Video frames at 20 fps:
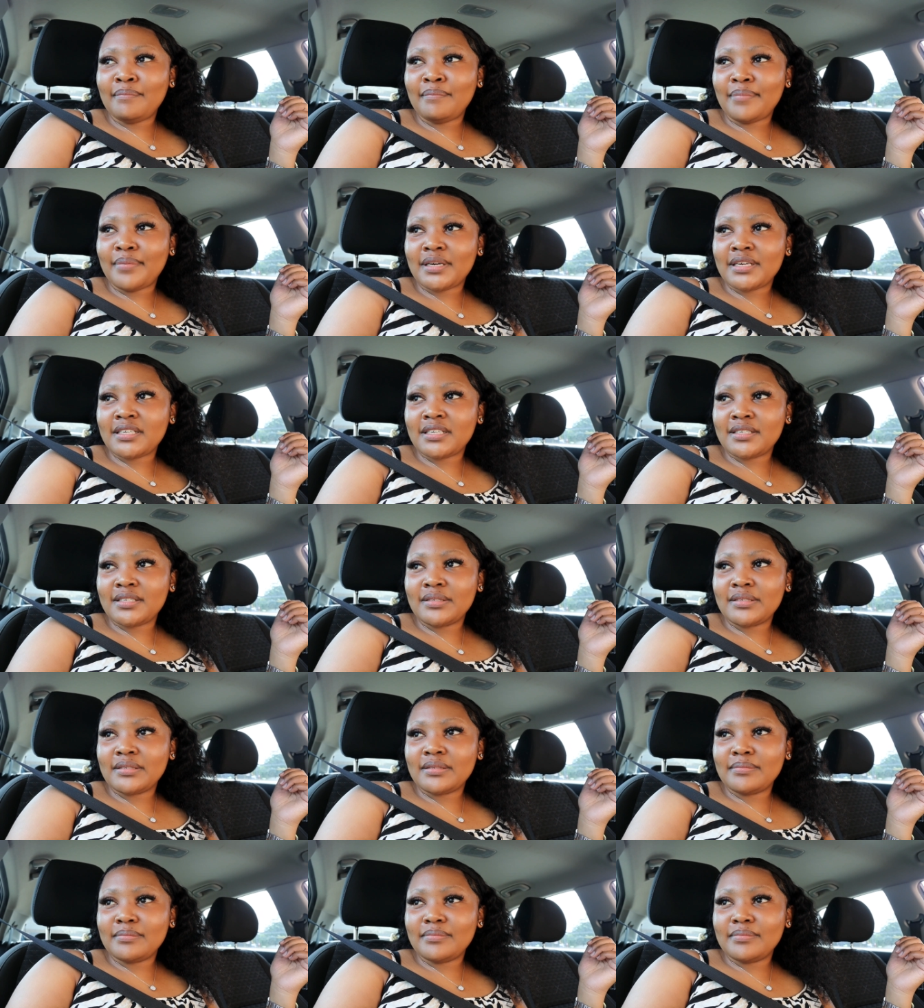
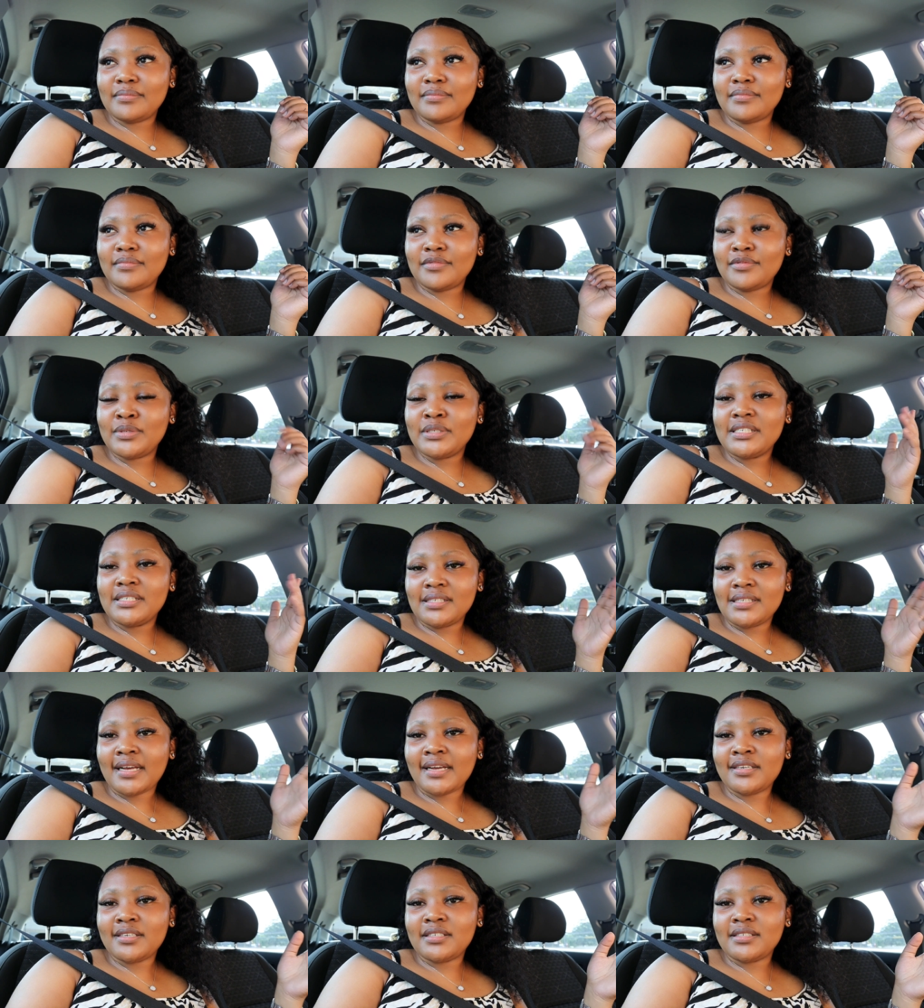But we
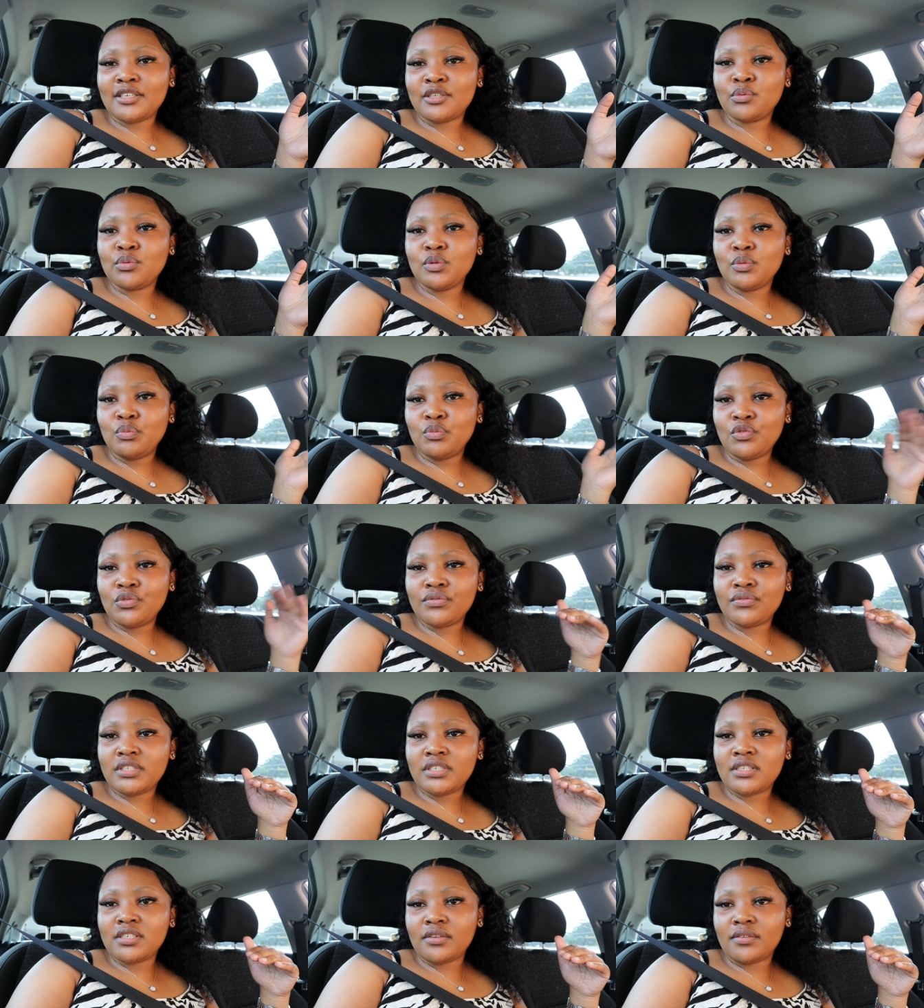decided that we'll move
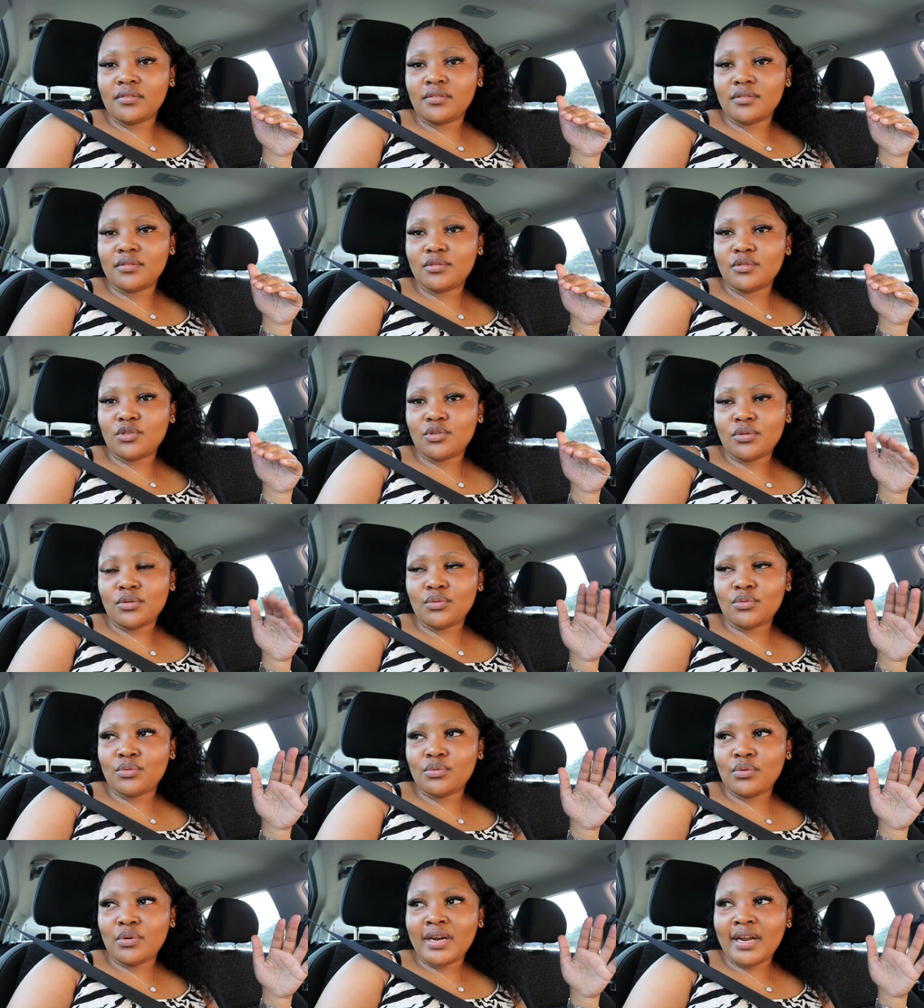it to
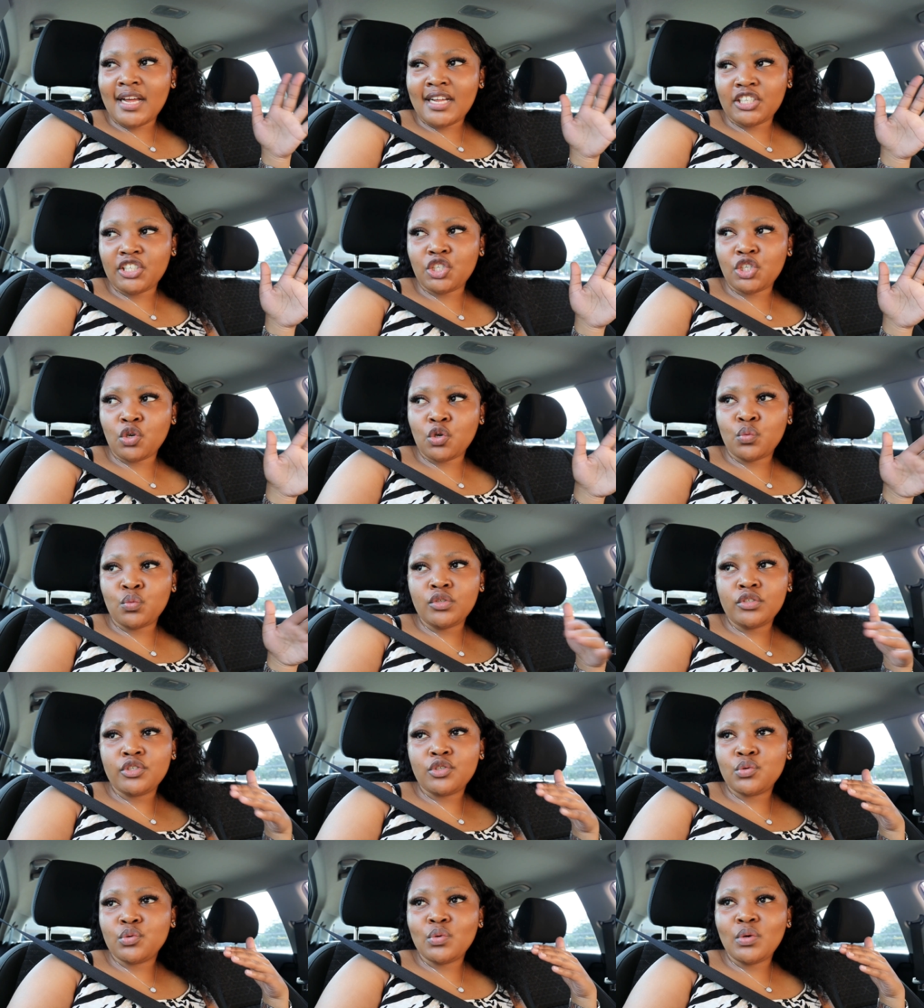lunch, or we'll
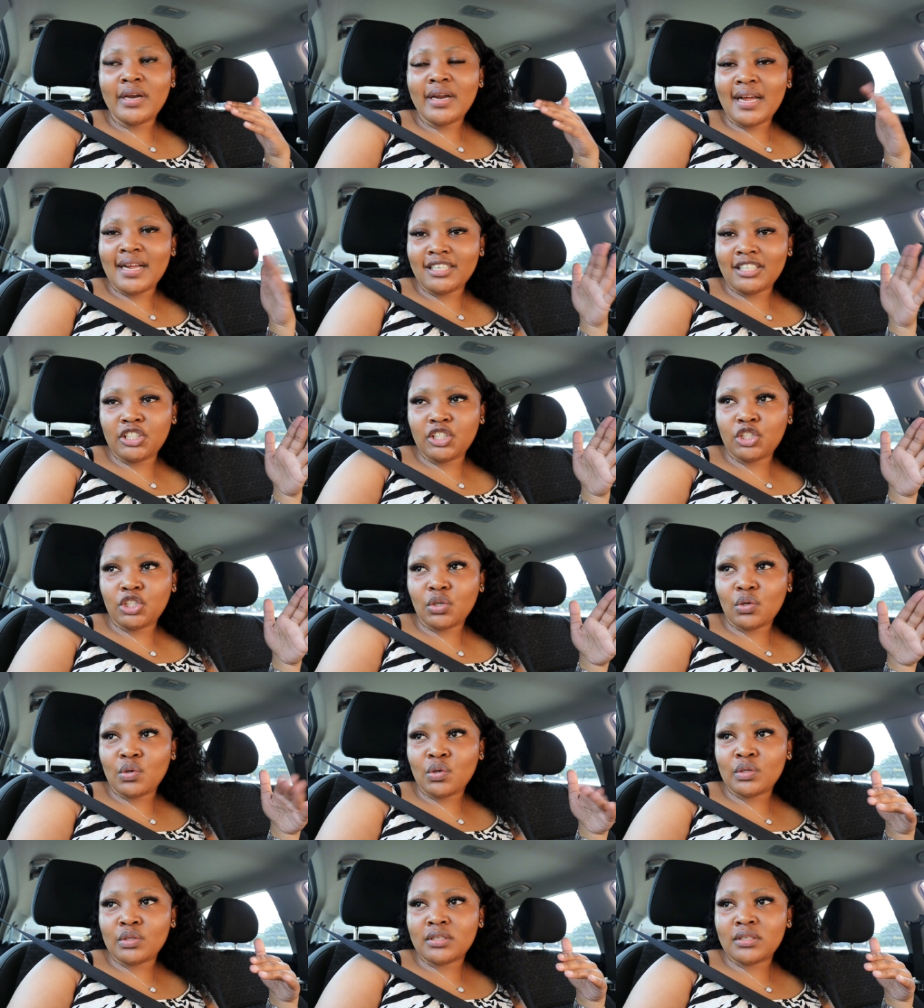do lunch
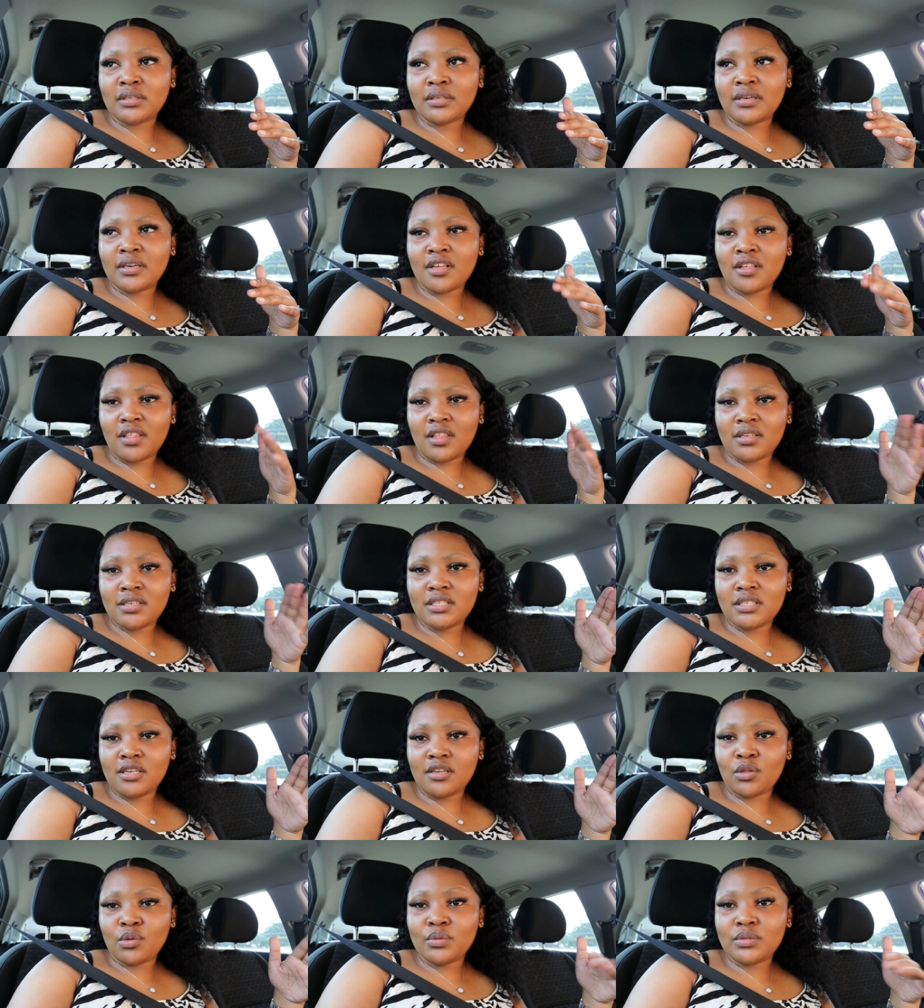on the
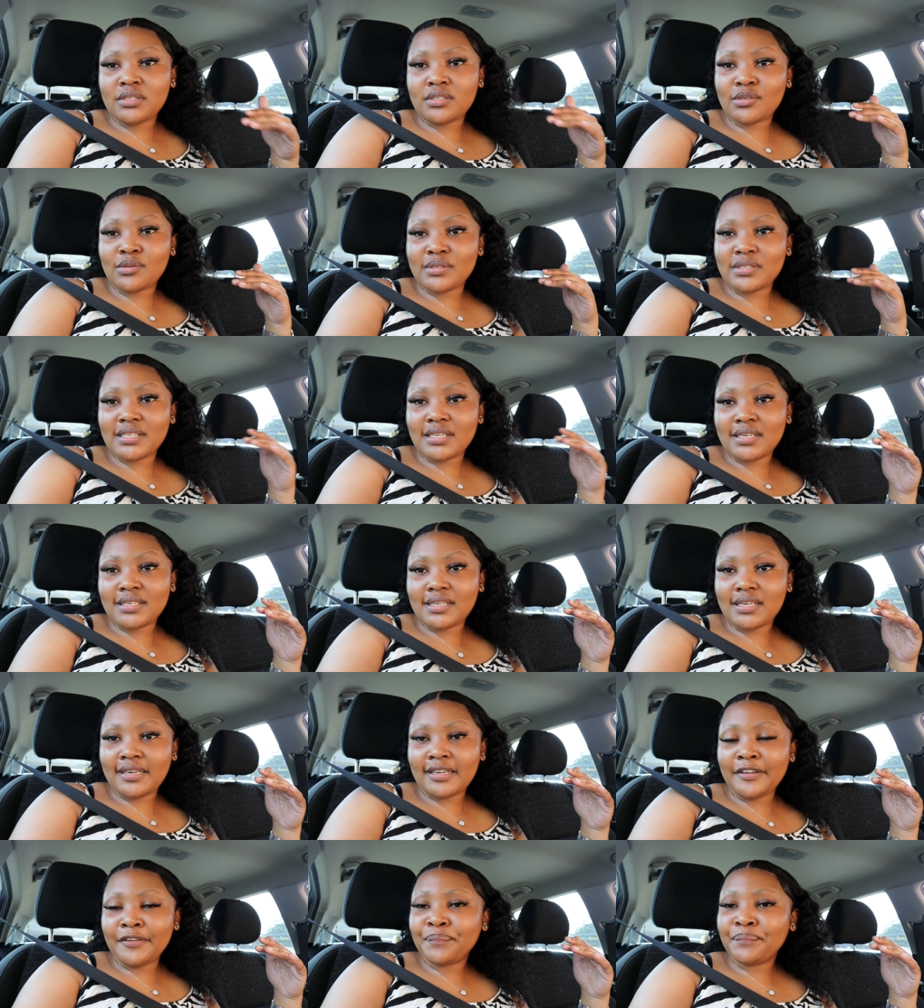30th, which is on
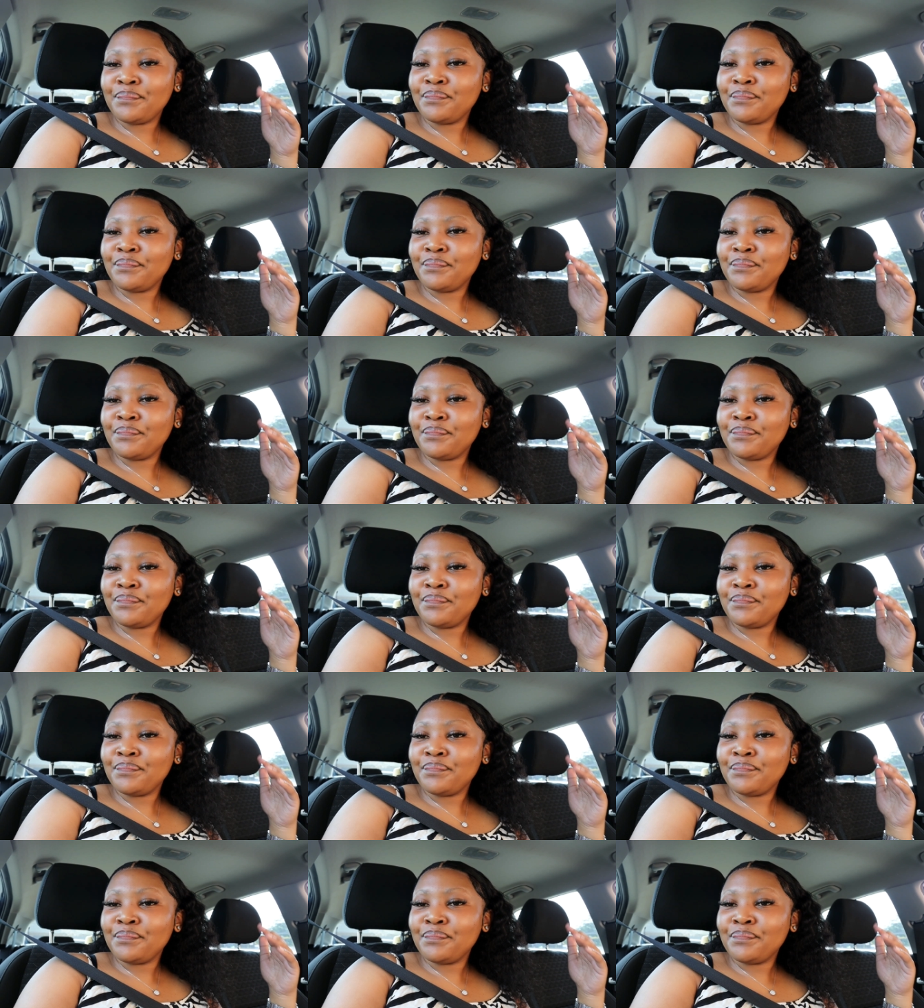Saturday.